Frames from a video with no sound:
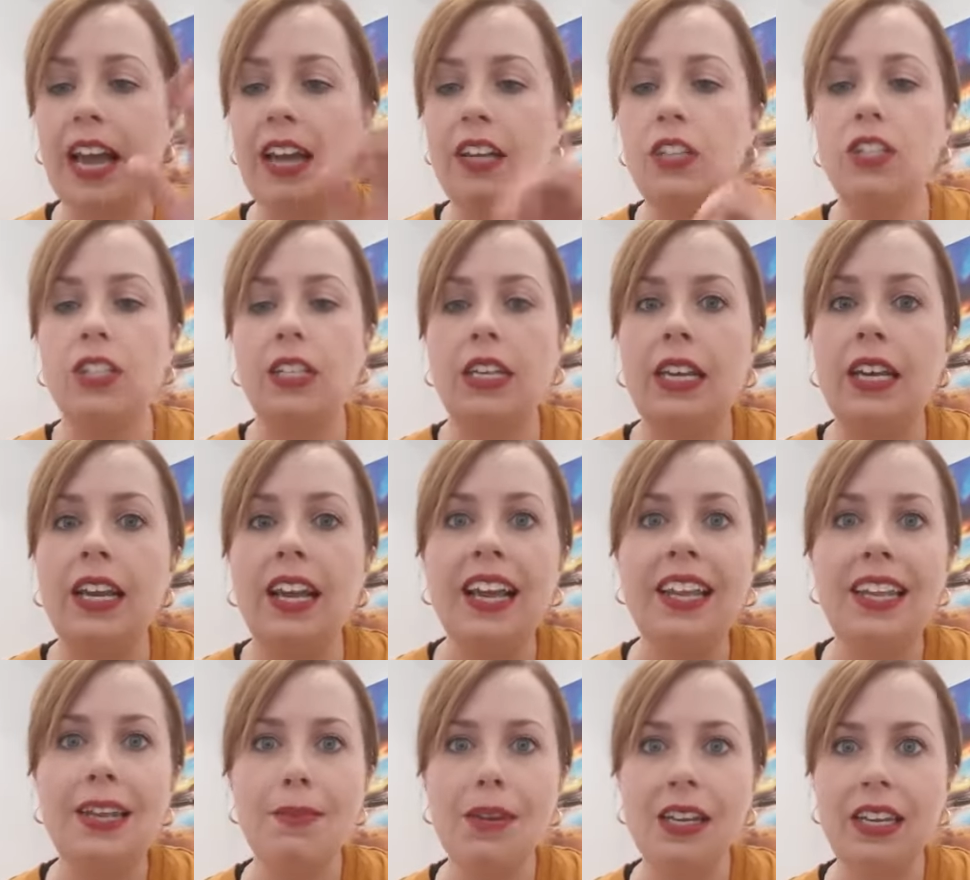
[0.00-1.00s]
Actually,
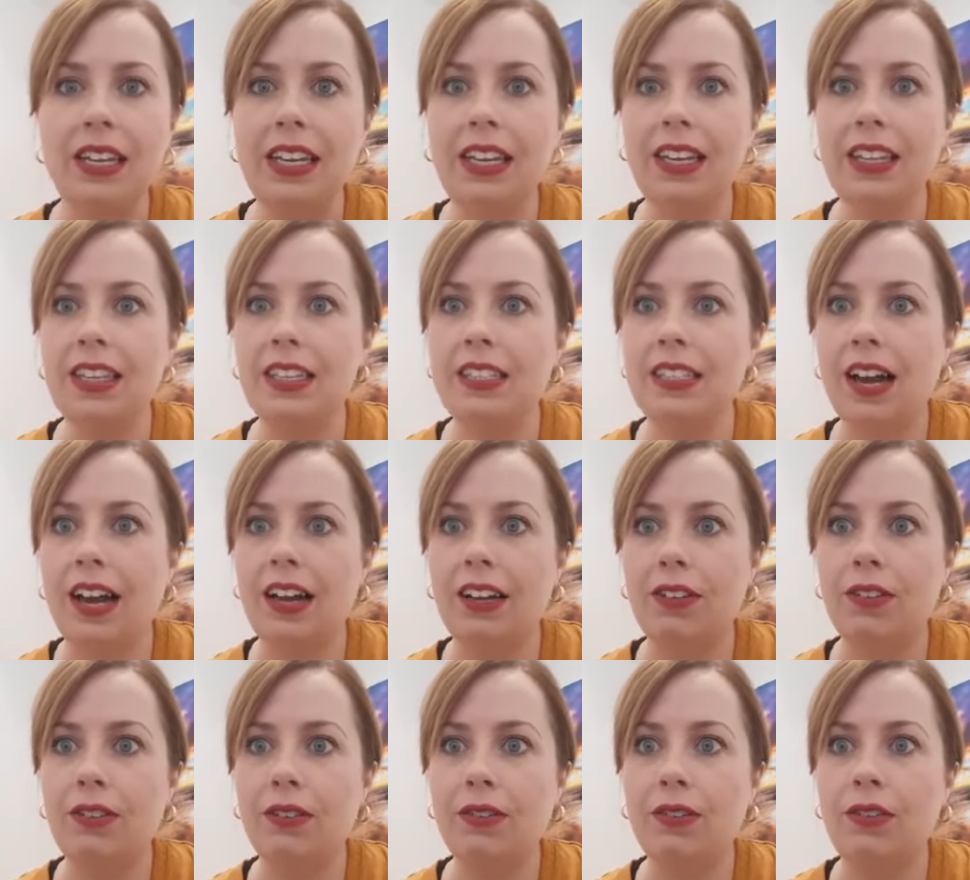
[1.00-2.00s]
let me link this
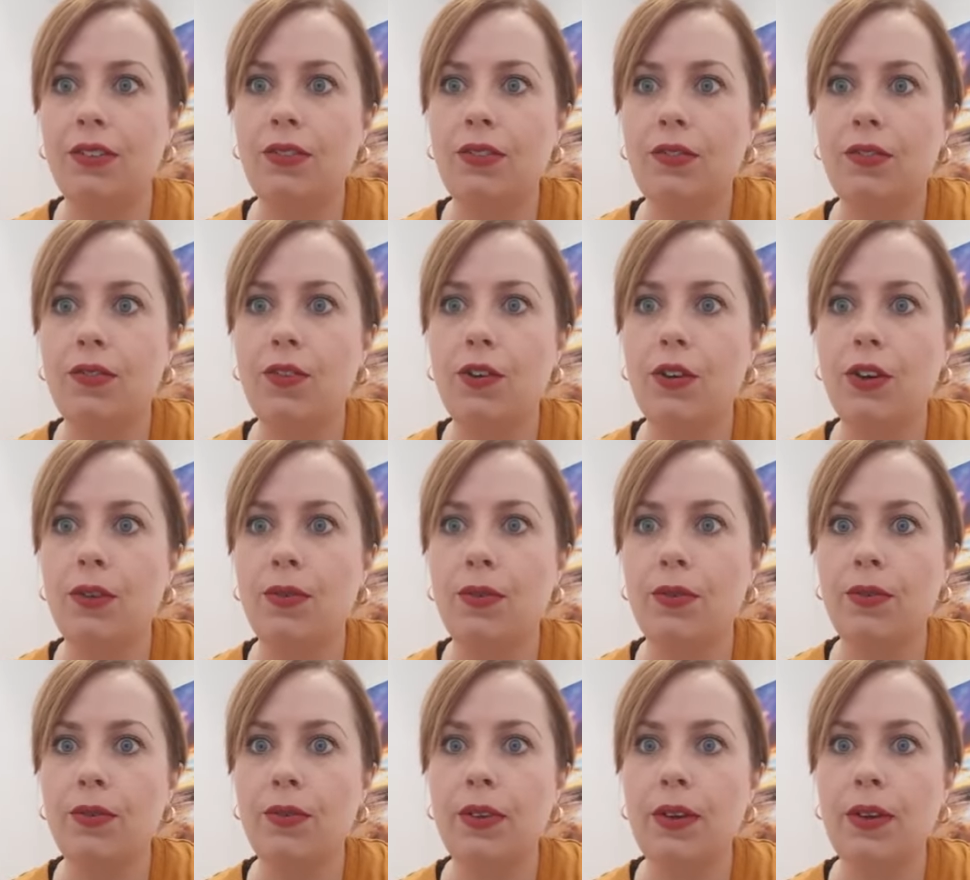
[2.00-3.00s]
article for you
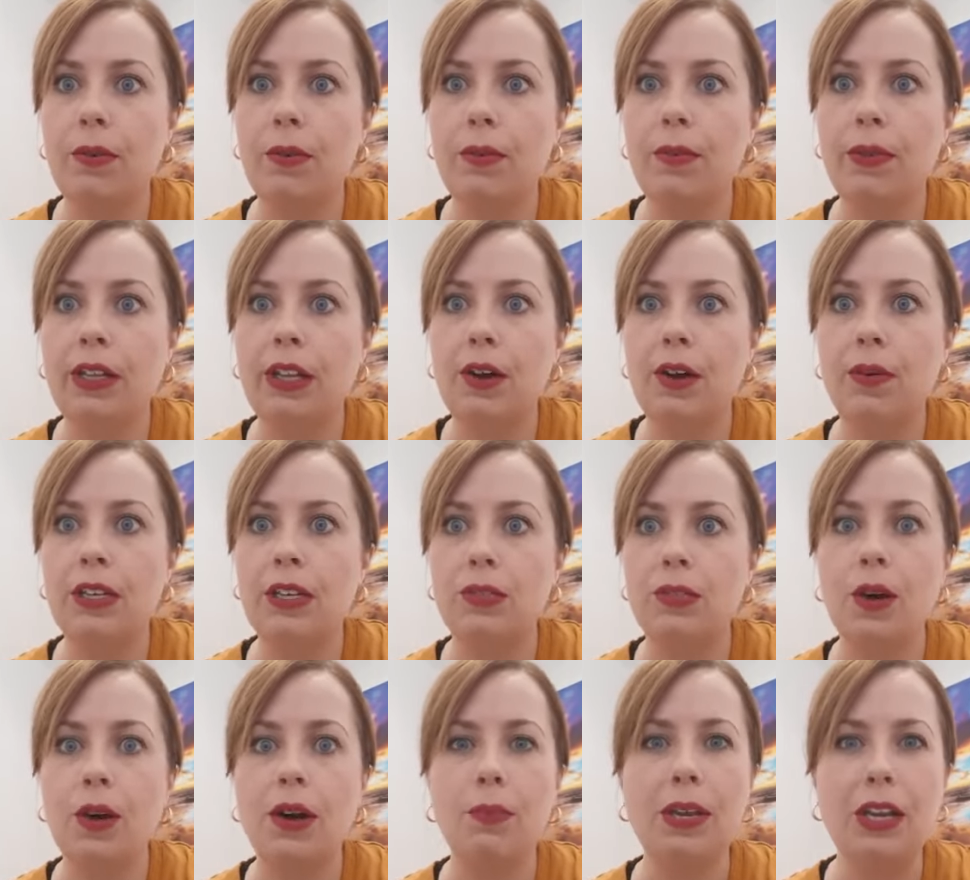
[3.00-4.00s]
below
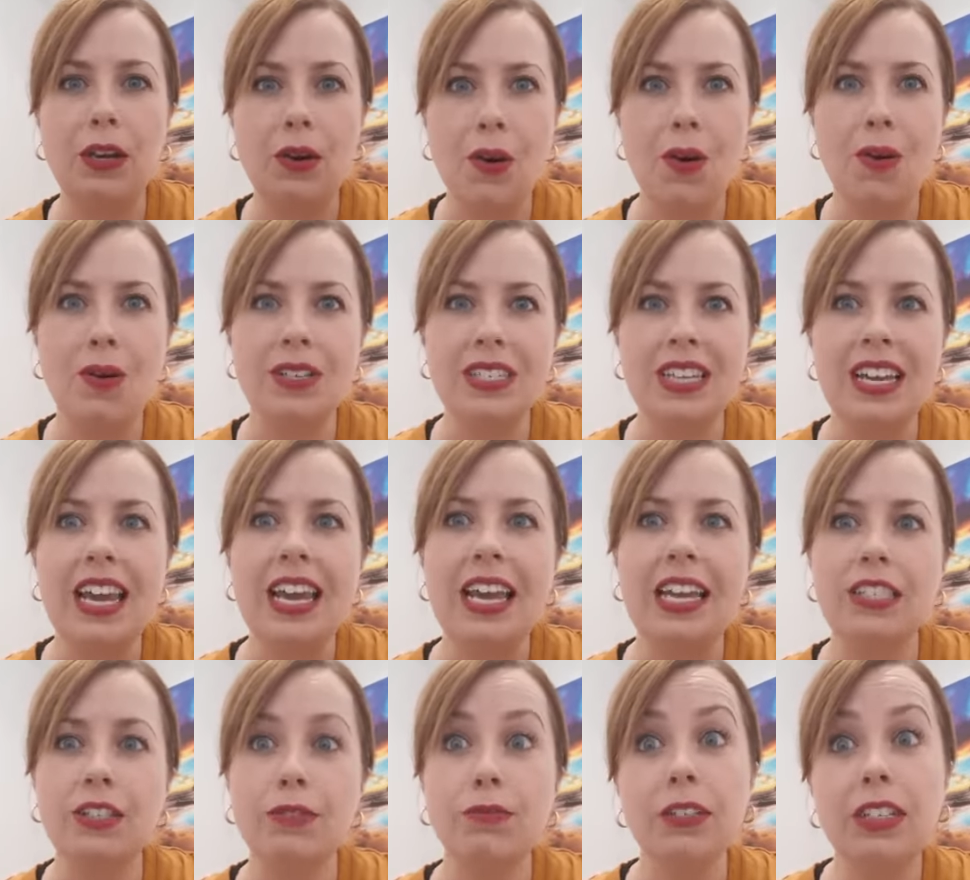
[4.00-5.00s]
as well because
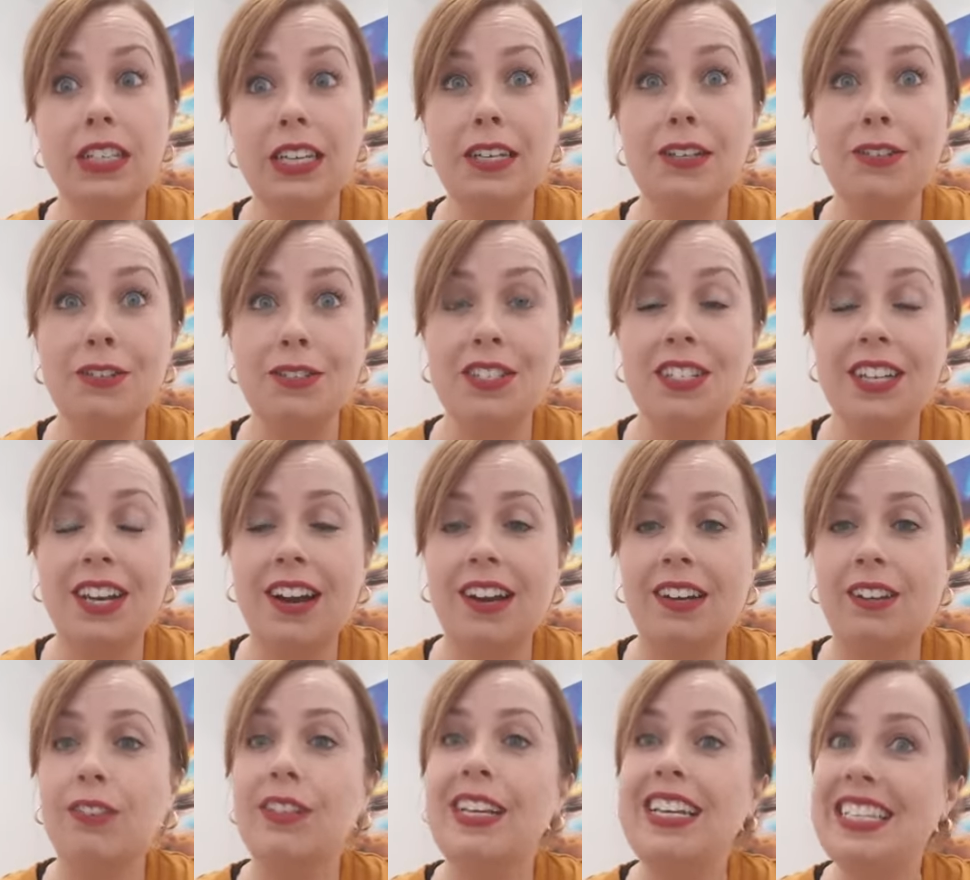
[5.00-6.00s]
it's a really interesting
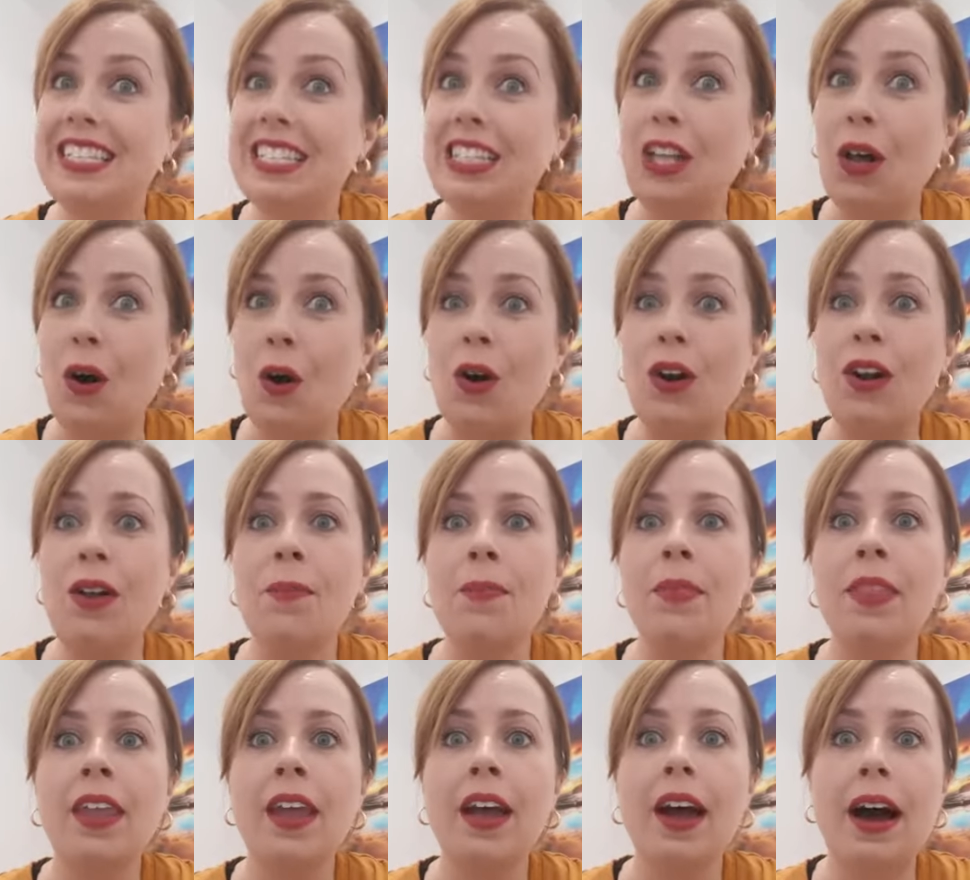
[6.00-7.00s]
article. It's long,
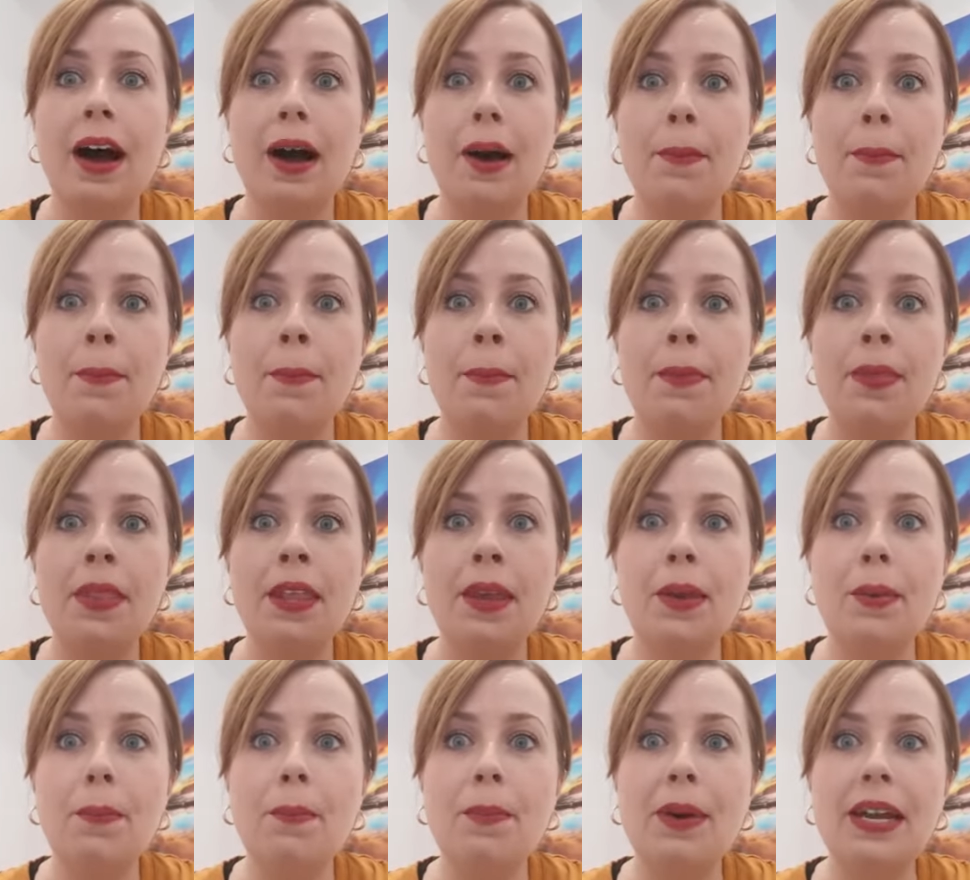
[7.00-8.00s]
um,
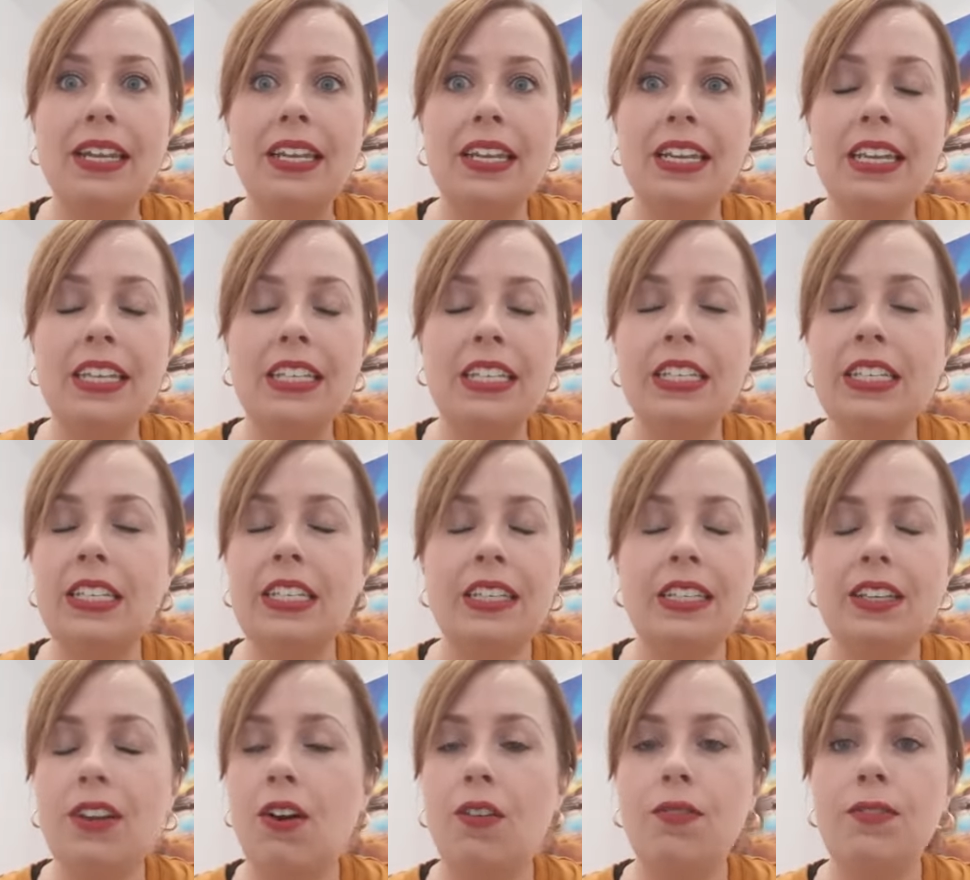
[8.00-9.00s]
but it, it
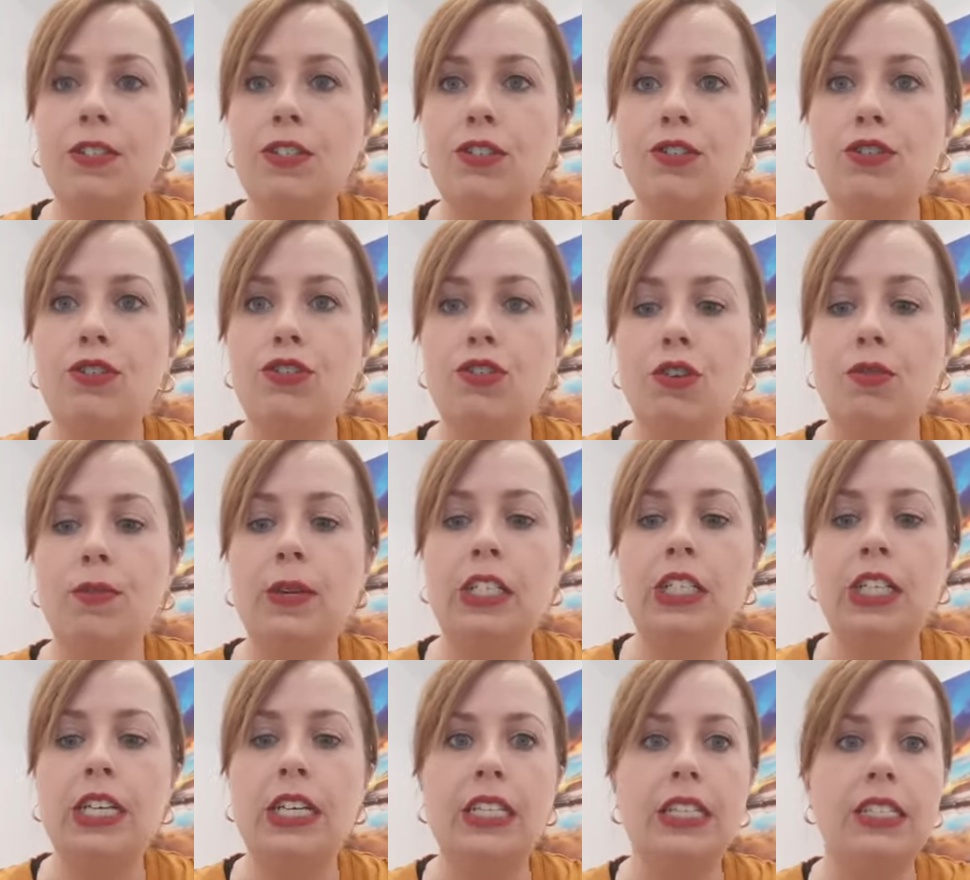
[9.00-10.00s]
offers you so
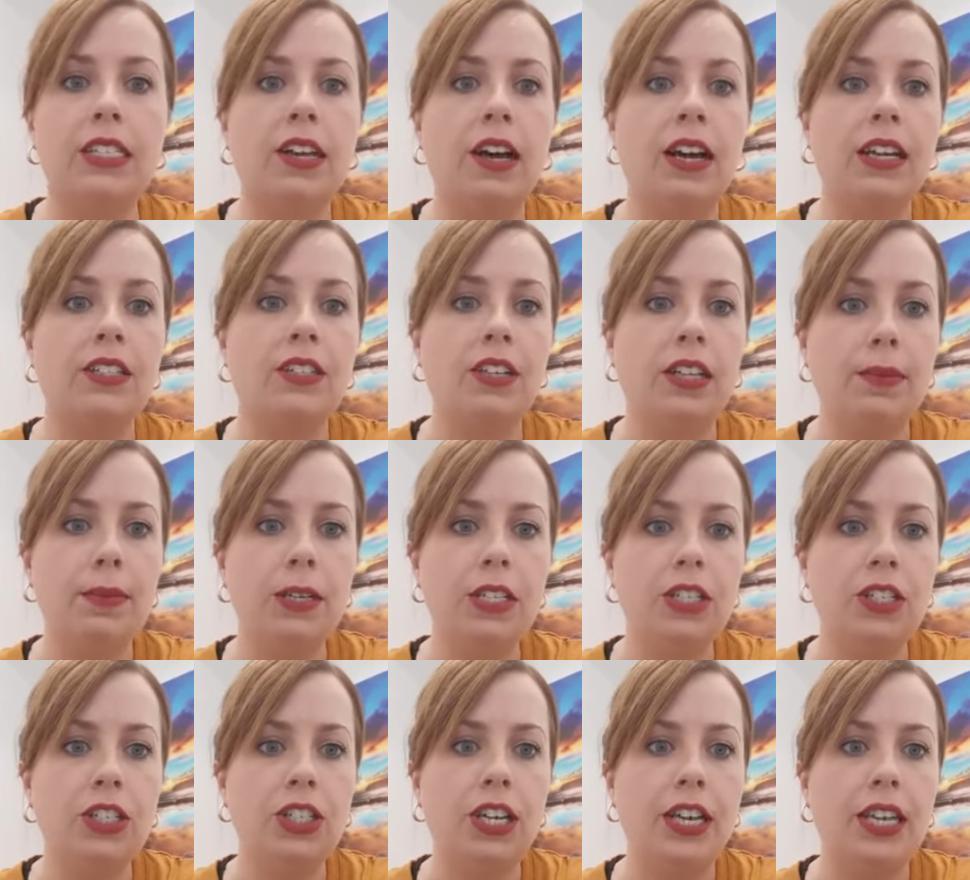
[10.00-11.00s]
much insight. So let me
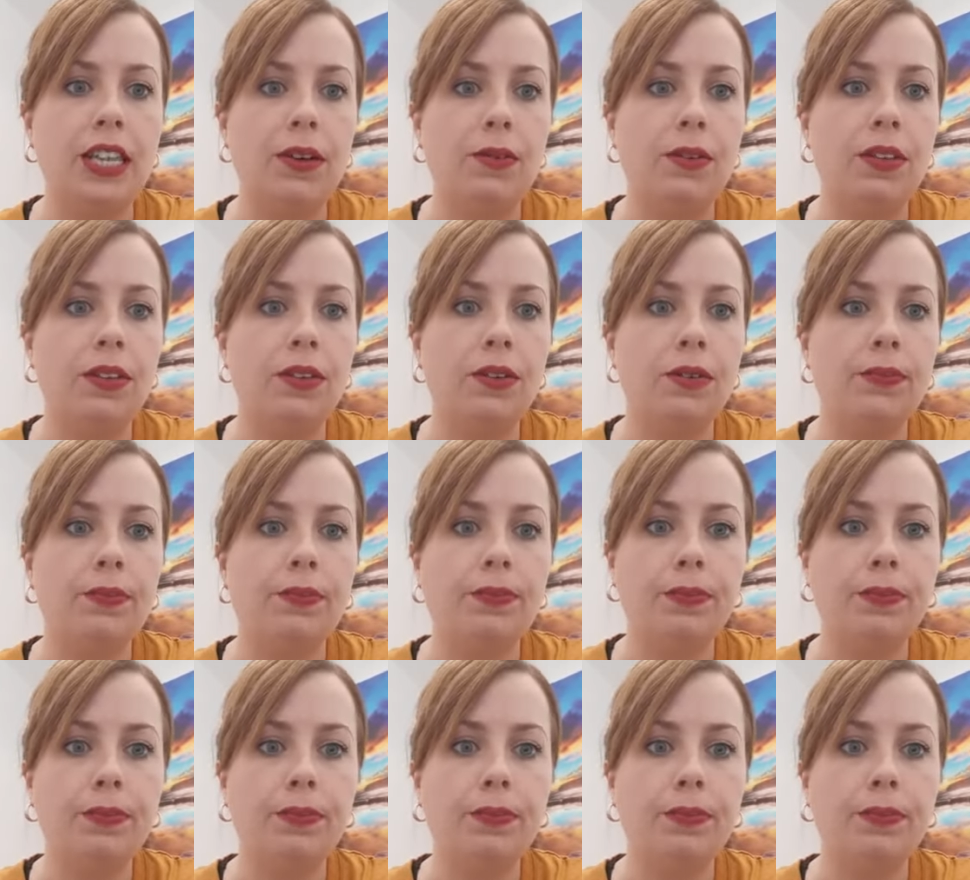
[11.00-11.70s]
just share that with you